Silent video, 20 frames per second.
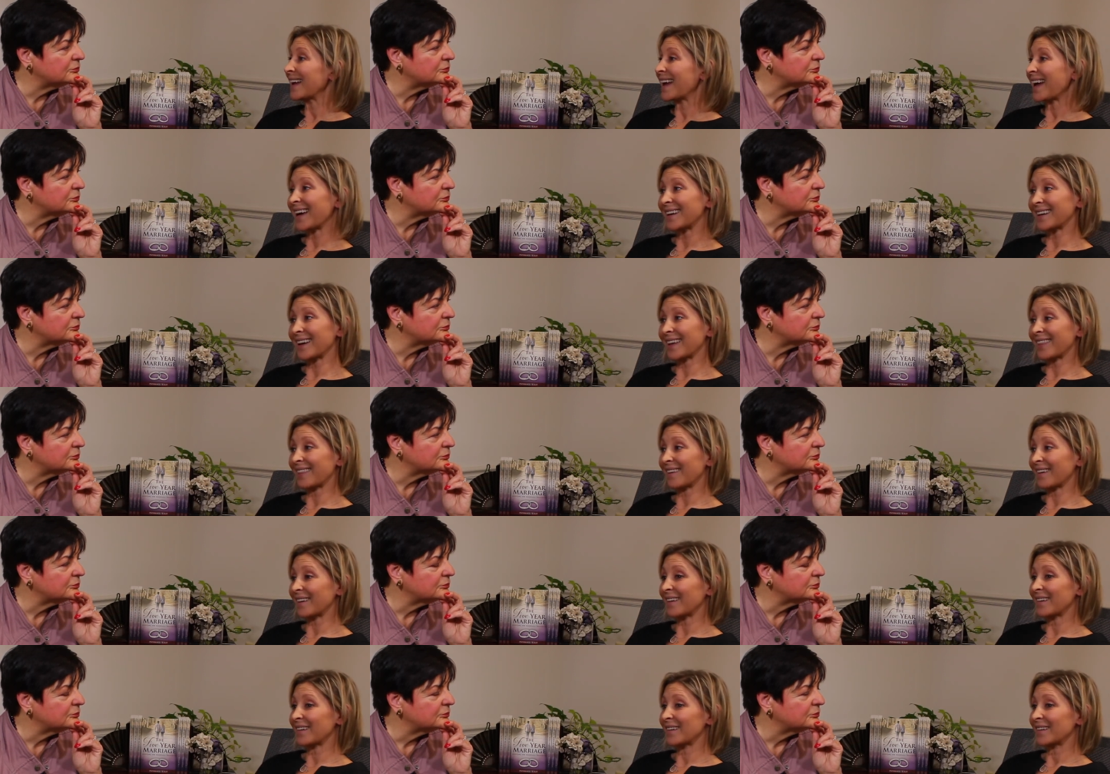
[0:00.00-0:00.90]
Speaker 1: And I
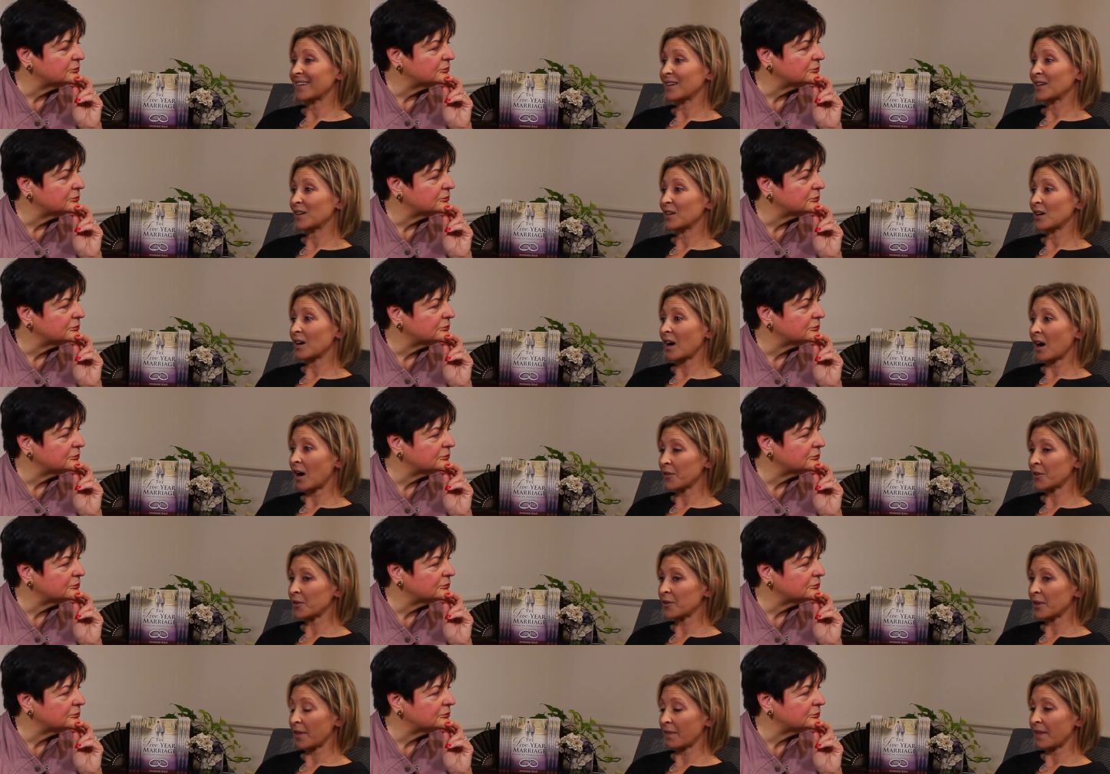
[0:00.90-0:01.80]
think,
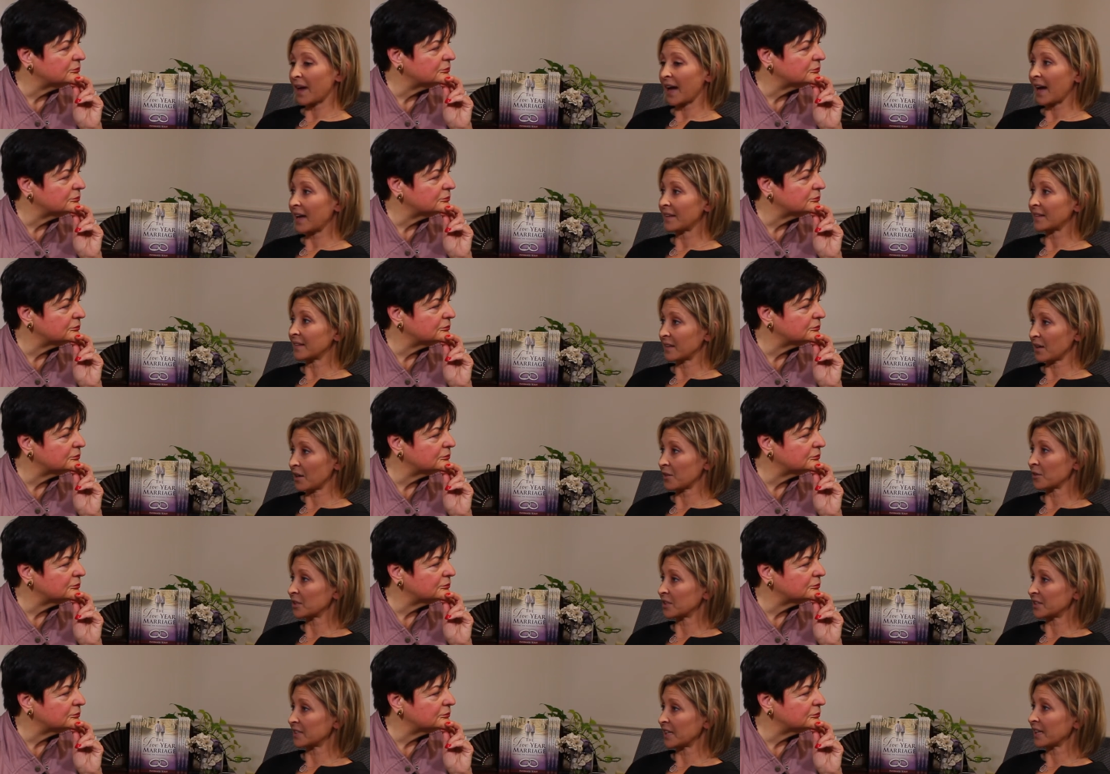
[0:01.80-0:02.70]
other than that, the
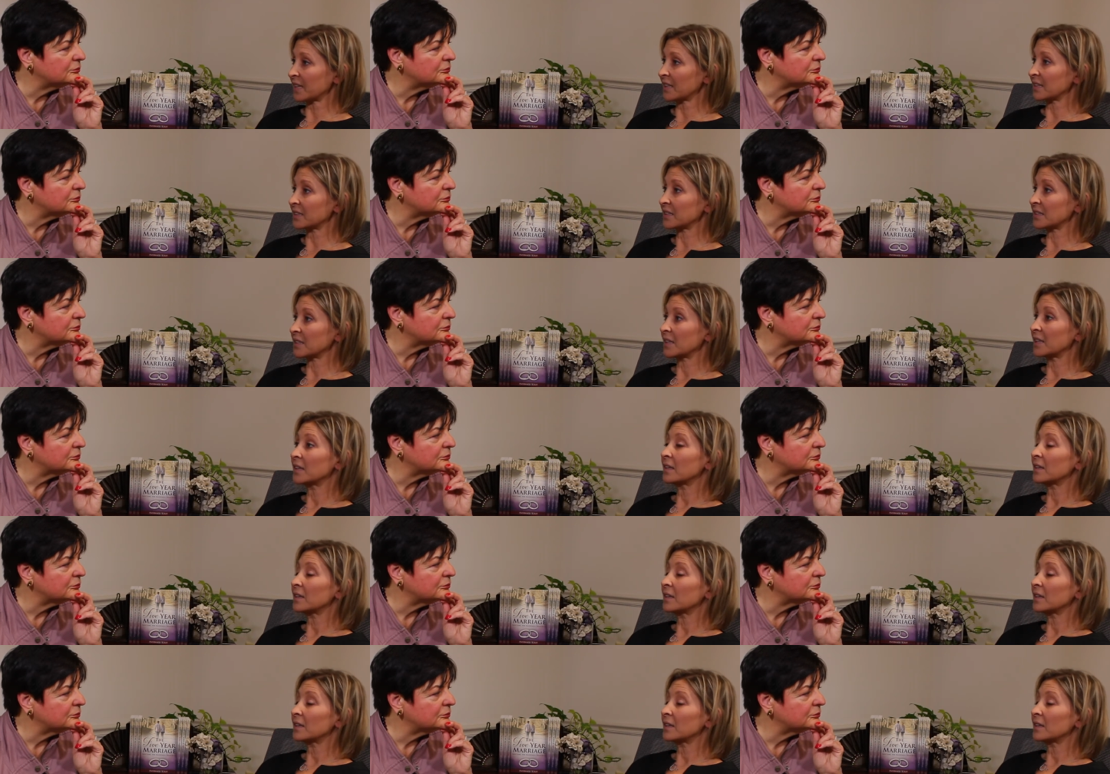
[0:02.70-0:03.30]
other six,